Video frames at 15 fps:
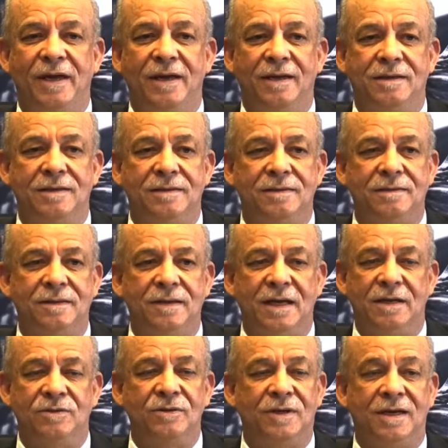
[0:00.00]
bad
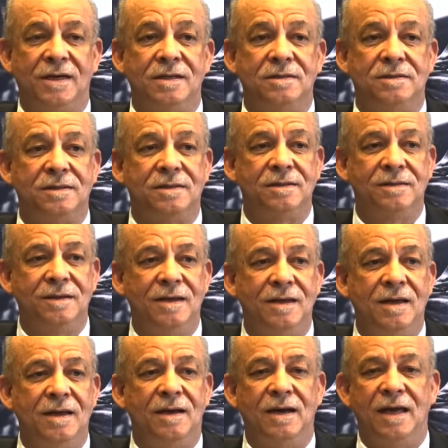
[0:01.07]
education,
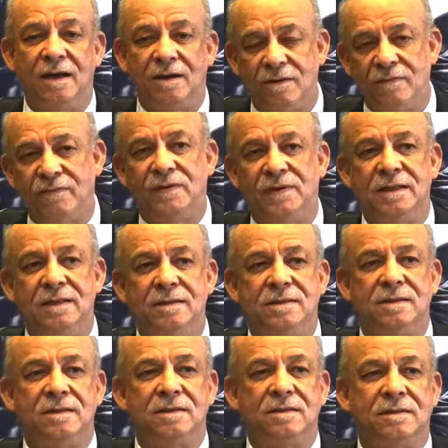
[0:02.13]
lack of
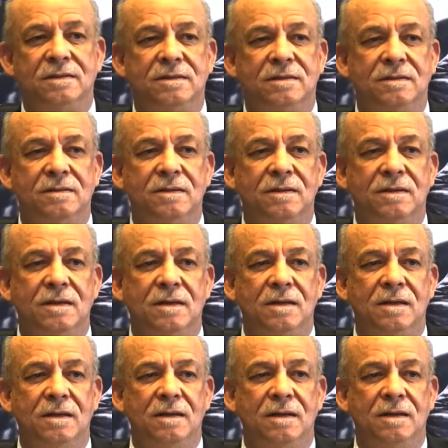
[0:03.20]
teachers.
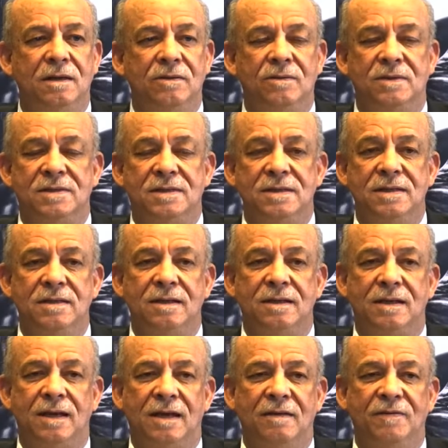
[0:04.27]
And you'll see
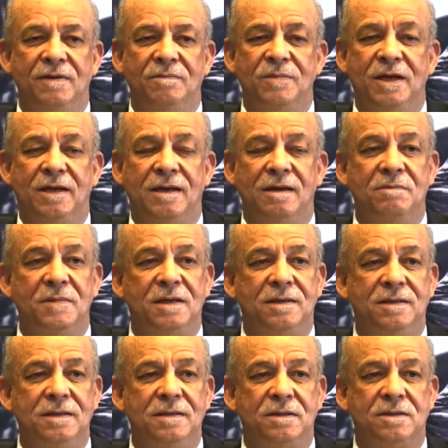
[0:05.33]
that I even became a
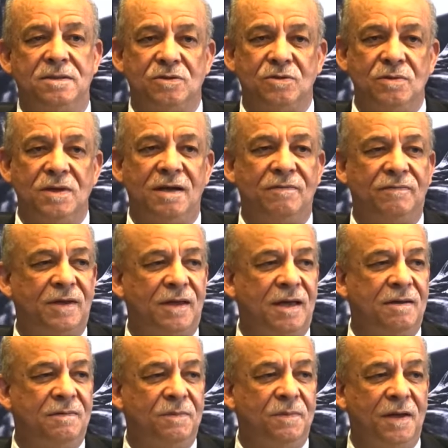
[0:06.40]
teacher soon after
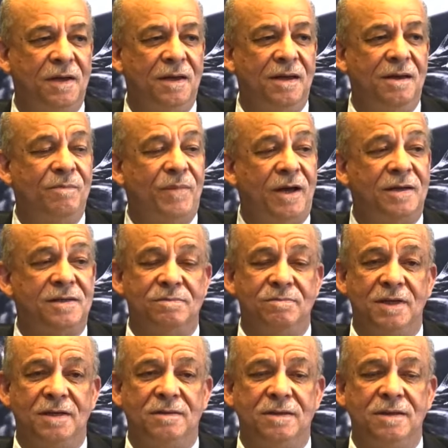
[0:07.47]
I
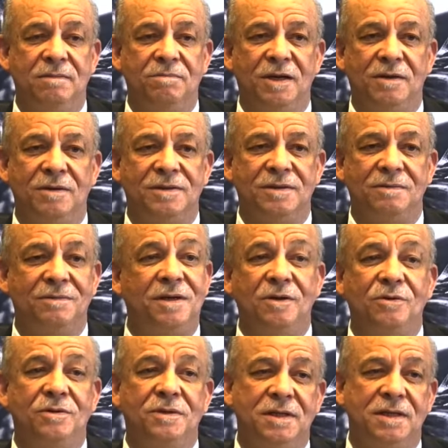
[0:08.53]
passed matric because there
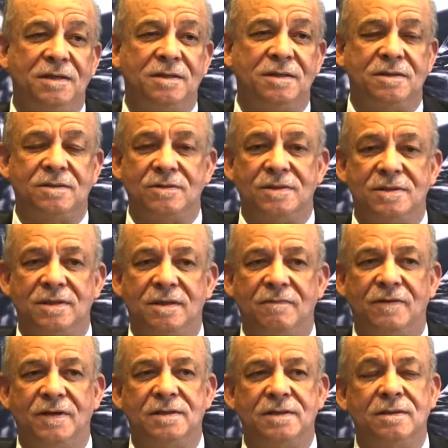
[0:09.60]
were no teachers to
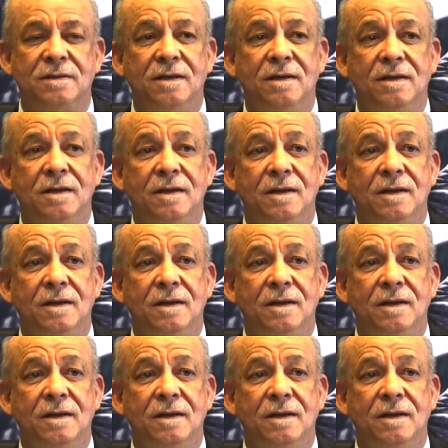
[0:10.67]
serve us.